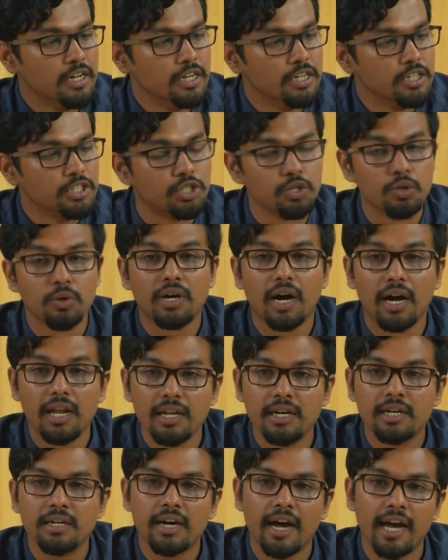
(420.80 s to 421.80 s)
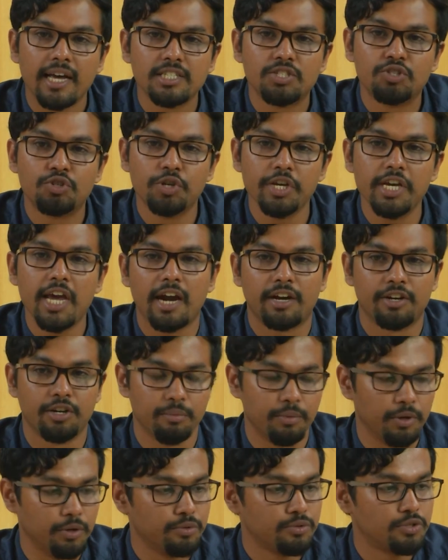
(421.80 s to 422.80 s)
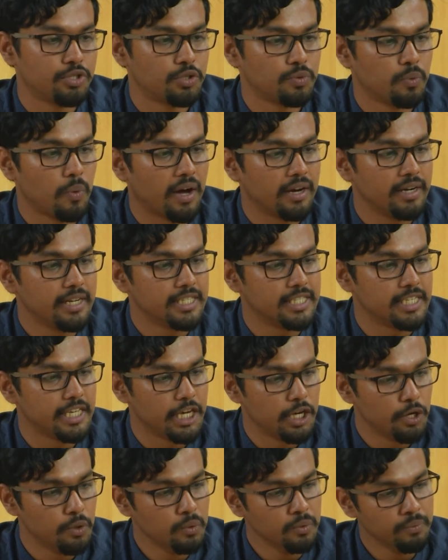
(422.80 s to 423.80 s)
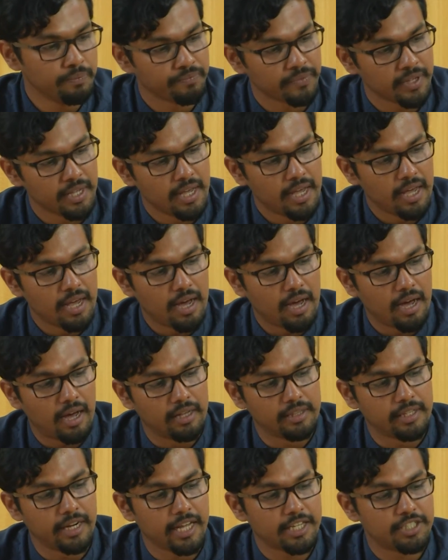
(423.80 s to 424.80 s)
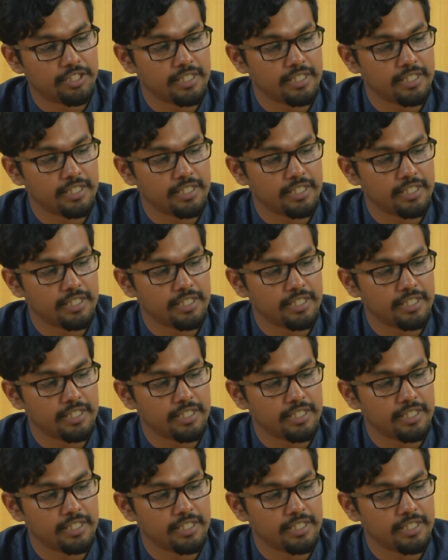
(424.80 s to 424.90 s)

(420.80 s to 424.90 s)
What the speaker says: So color has 3 attributes. One is hue, the next